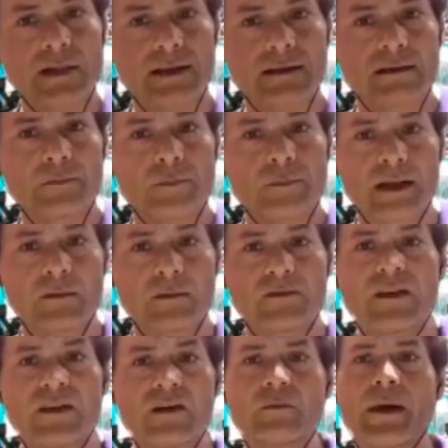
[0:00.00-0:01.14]
but
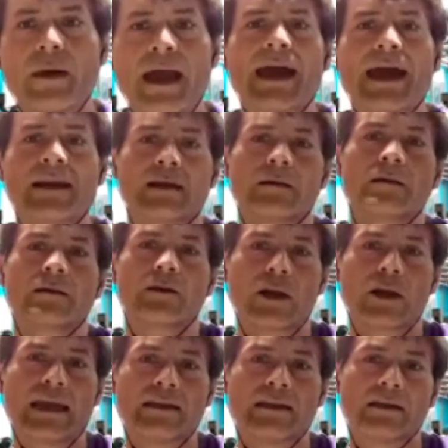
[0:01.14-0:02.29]
very bad at
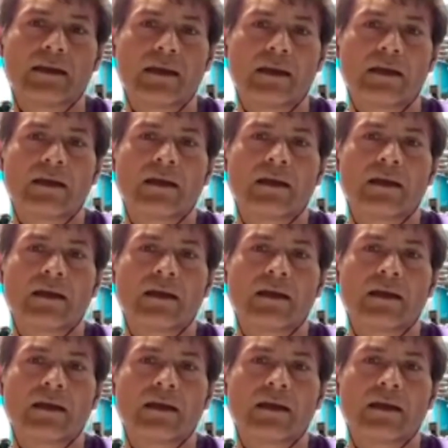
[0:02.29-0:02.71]
creating